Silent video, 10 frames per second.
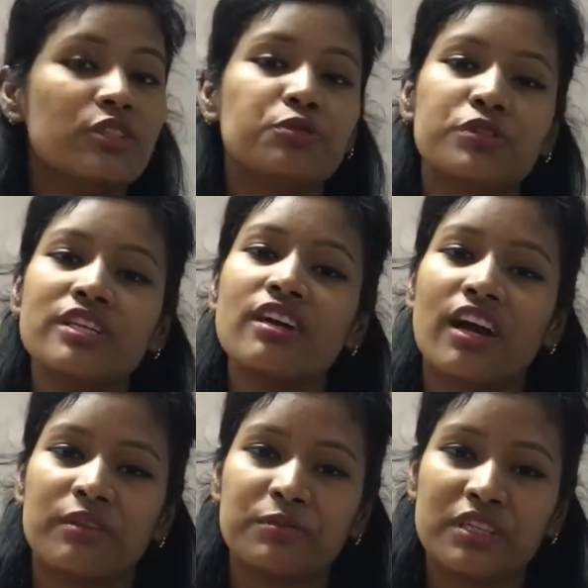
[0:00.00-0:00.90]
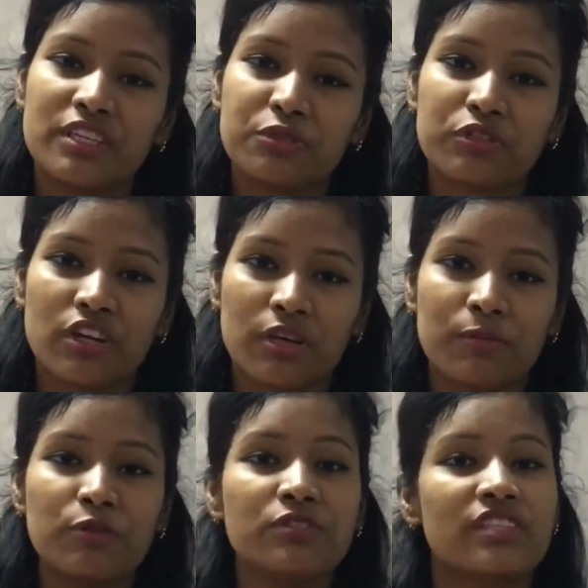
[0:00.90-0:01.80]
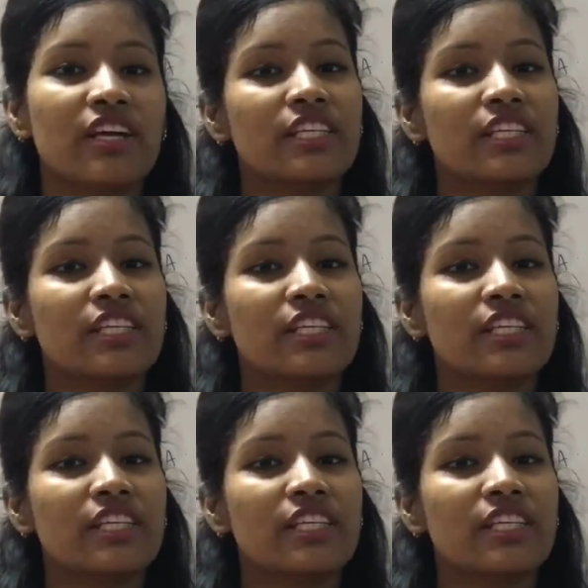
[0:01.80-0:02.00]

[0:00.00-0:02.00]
Today I am here to talk about the